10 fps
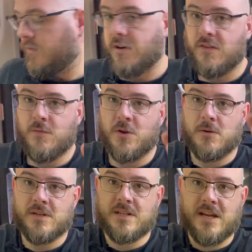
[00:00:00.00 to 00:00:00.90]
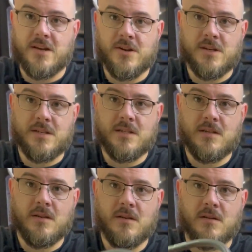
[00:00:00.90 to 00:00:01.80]
very familiar with snake
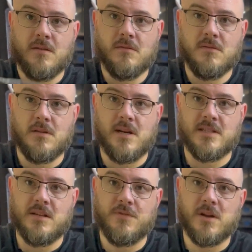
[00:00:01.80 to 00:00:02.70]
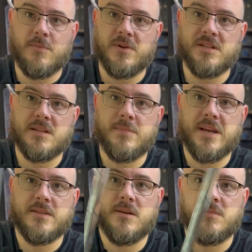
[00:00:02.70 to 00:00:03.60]
hooks. Lots of different companies that
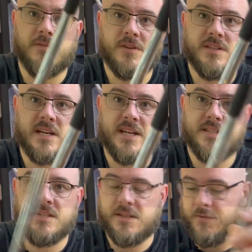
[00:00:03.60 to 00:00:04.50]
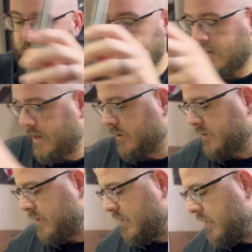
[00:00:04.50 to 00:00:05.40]
make them, different sizes, different
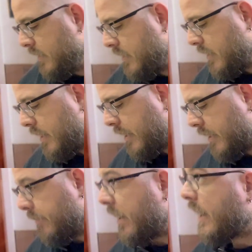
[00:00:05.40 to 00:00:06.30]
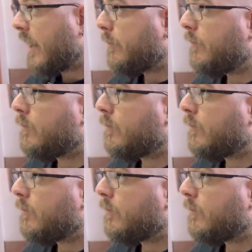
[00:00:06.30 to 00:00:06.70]
styles. I